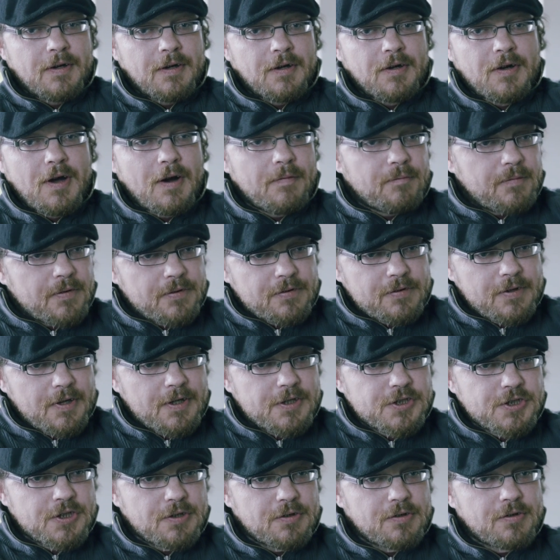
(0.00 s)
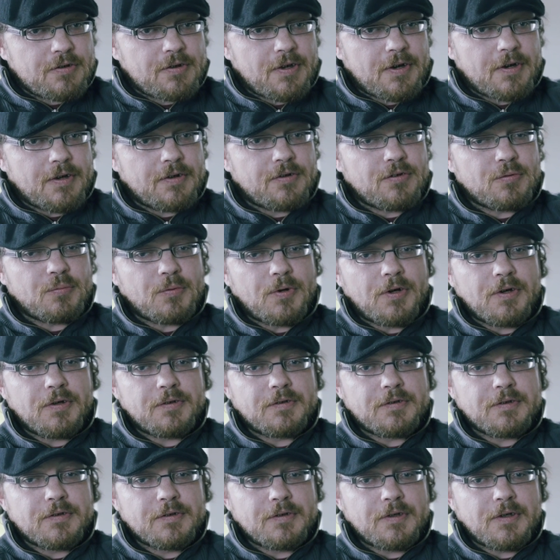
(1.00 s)
conversations and it's
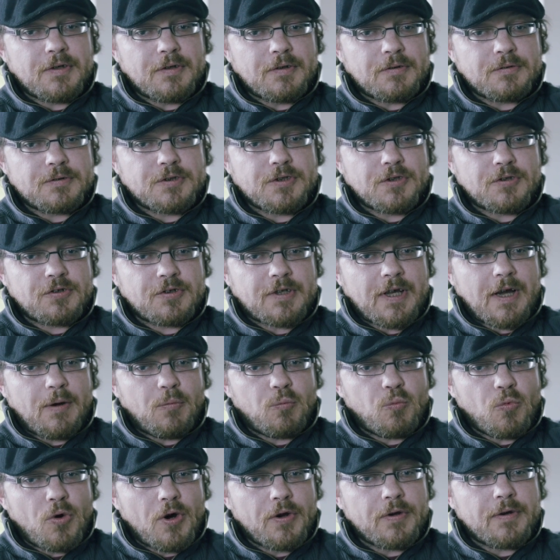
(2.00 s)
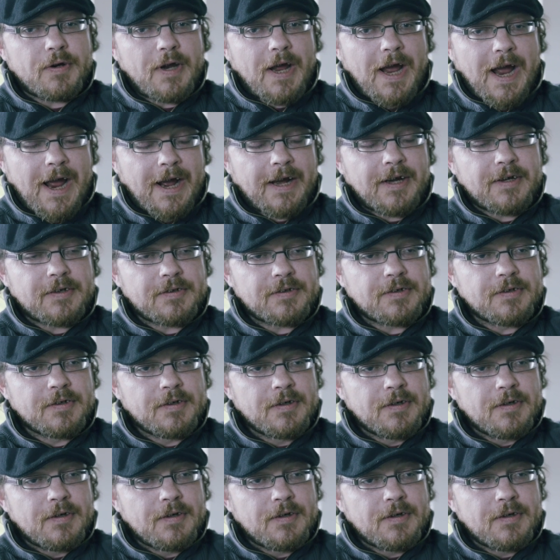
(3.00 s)
worth you know just that one act